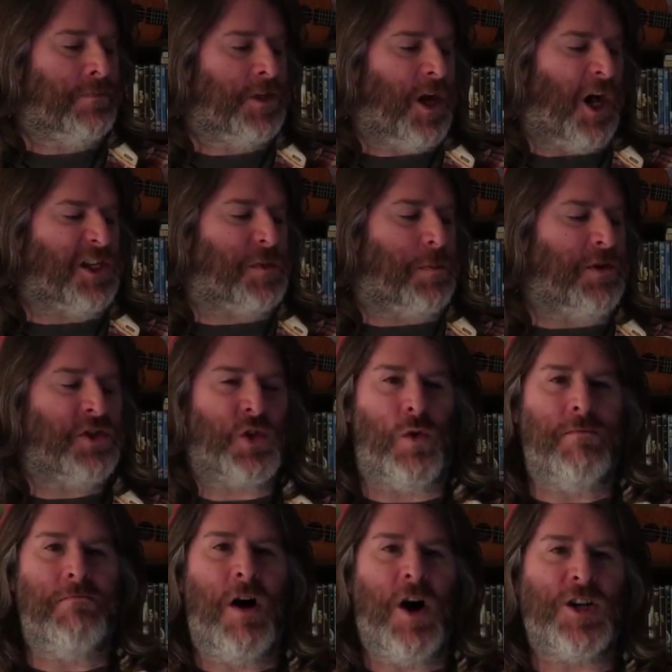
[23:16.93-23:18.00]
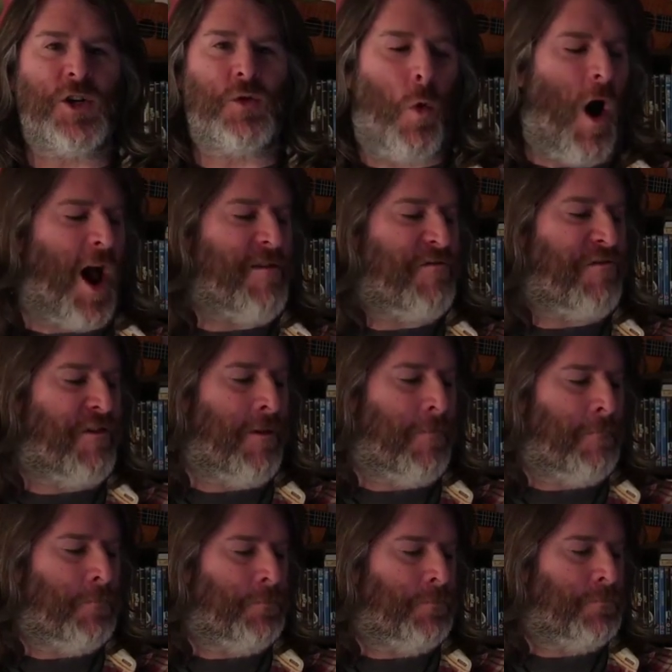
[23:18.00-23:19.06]
Husband to a murdered wife.
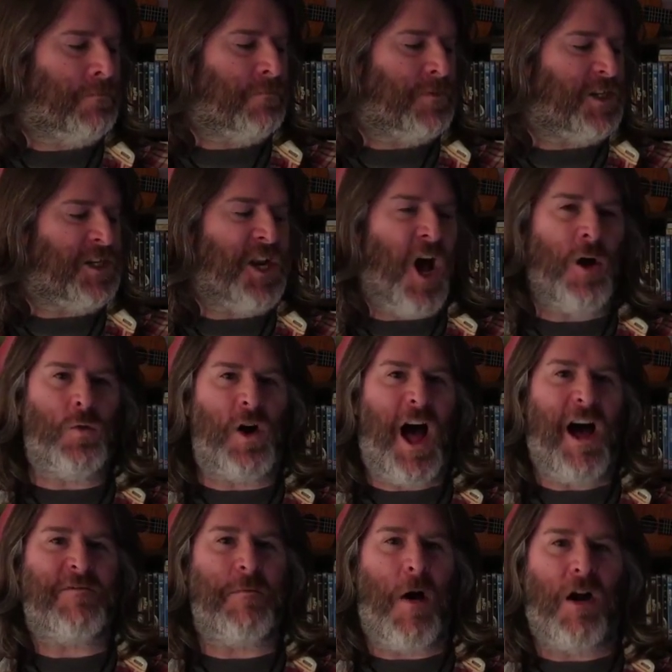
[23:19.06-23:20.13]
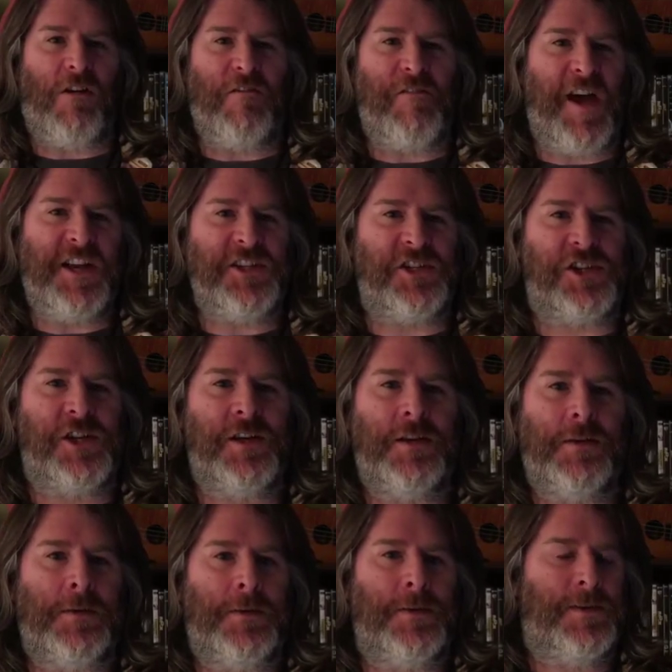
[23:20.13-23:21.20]
And I will have my revenge.
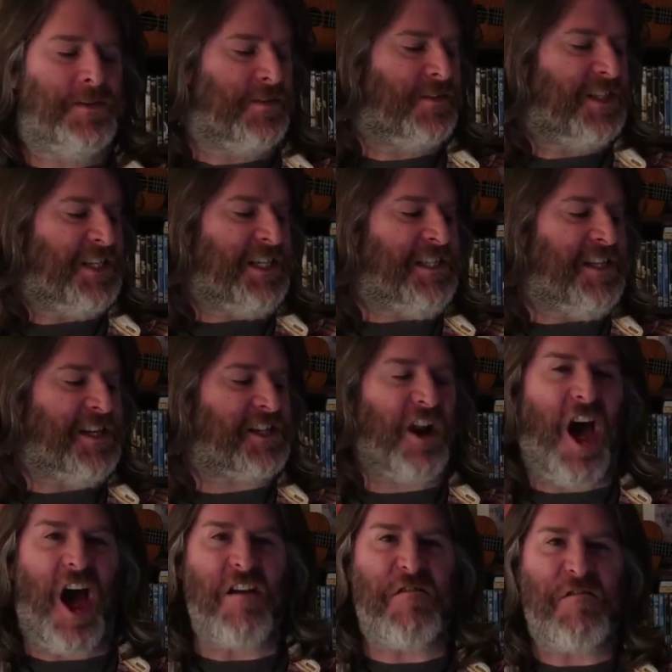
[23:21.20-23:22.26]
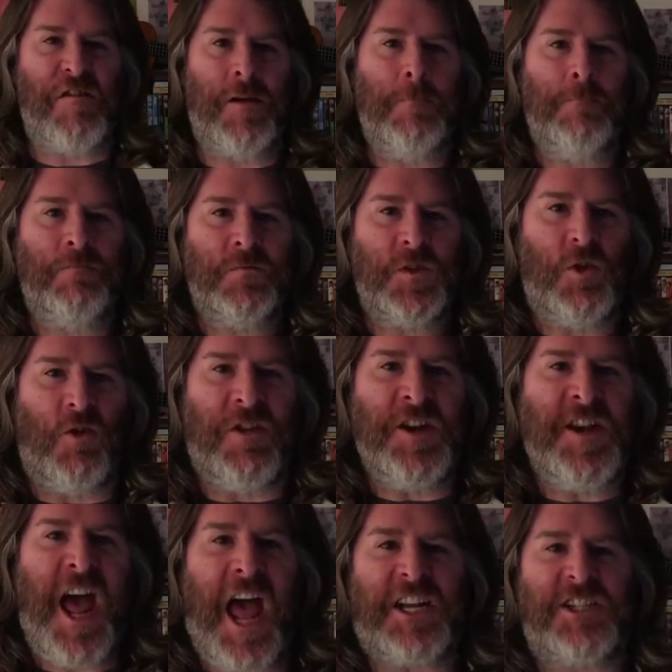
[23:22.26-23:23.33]
In this life or the
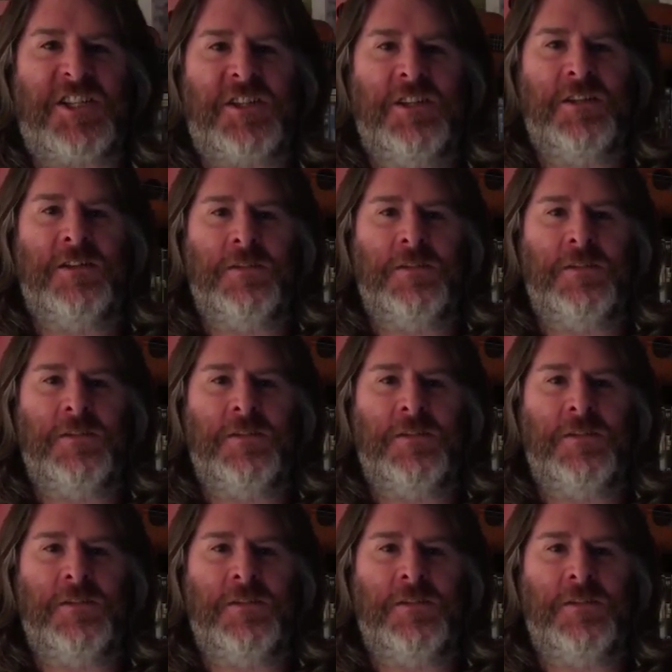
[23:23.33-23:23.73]
next.